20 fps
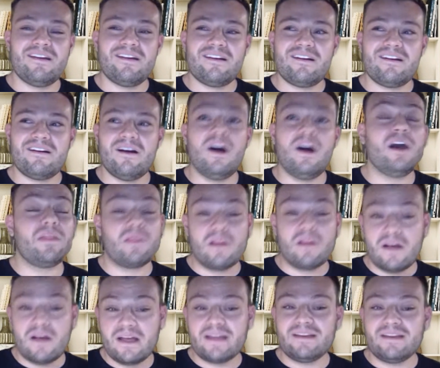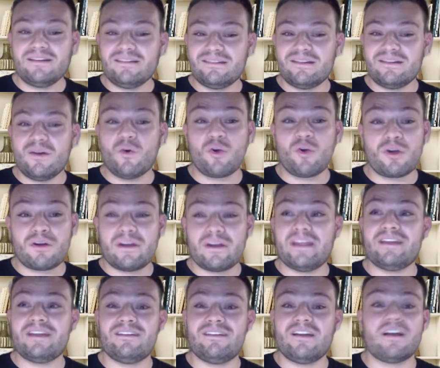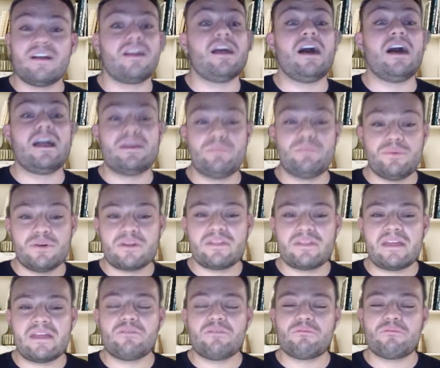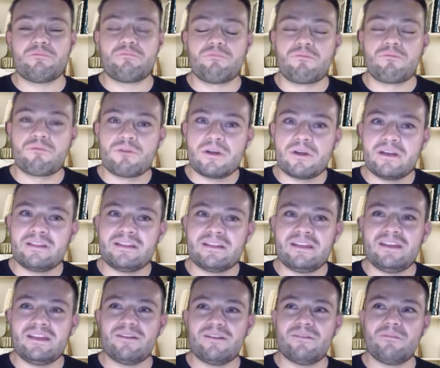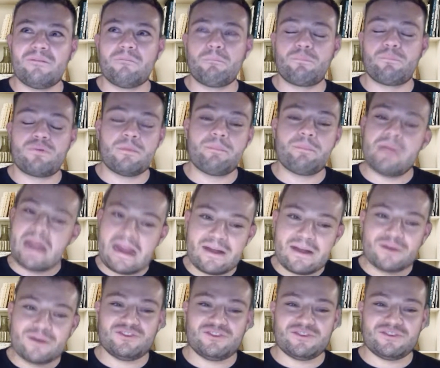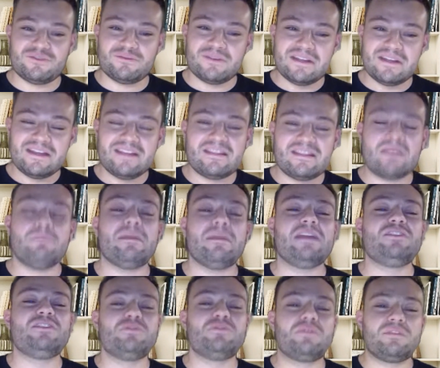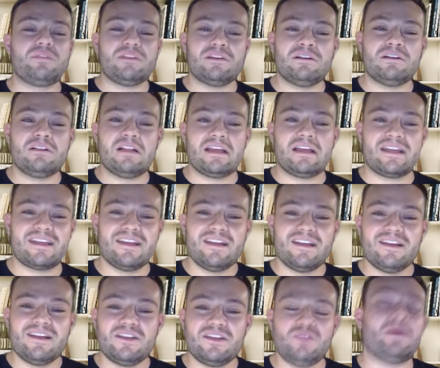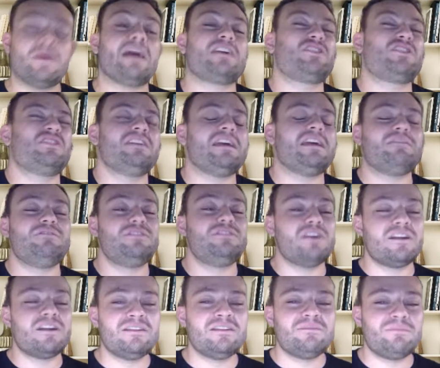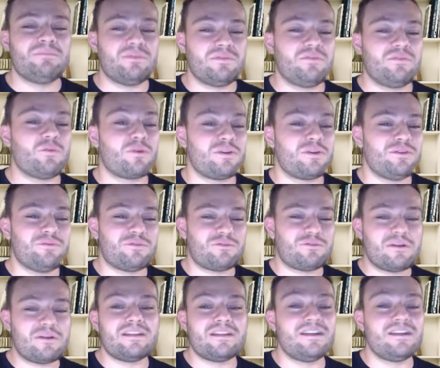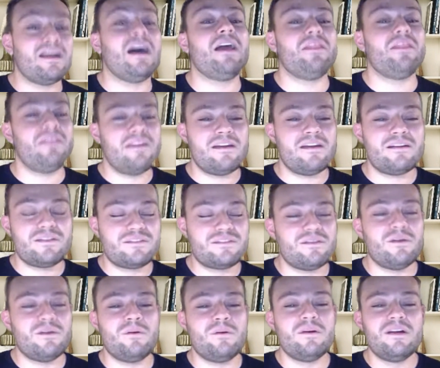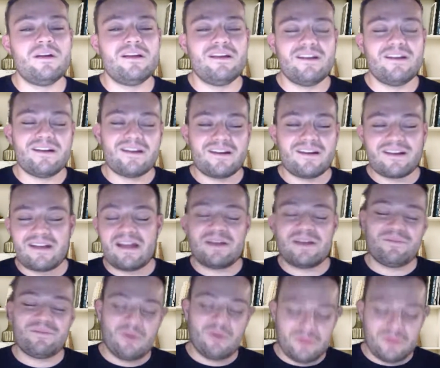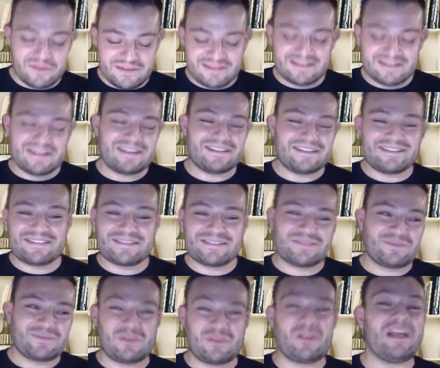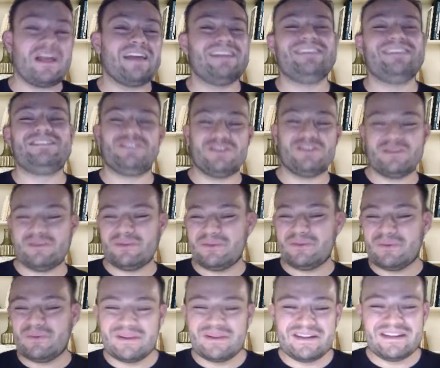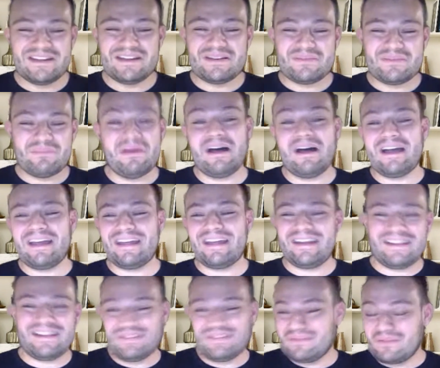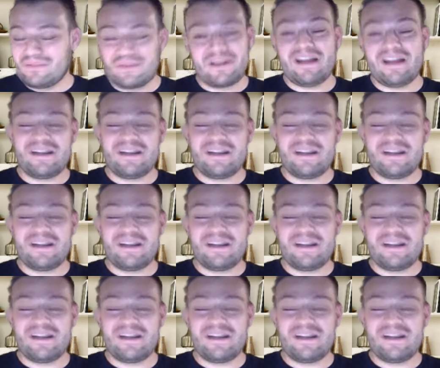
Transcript: online or in a guidebook that really prepared you, that made you feel like you actually have done it before you've already gotten there. So kind of all these things led to my kind of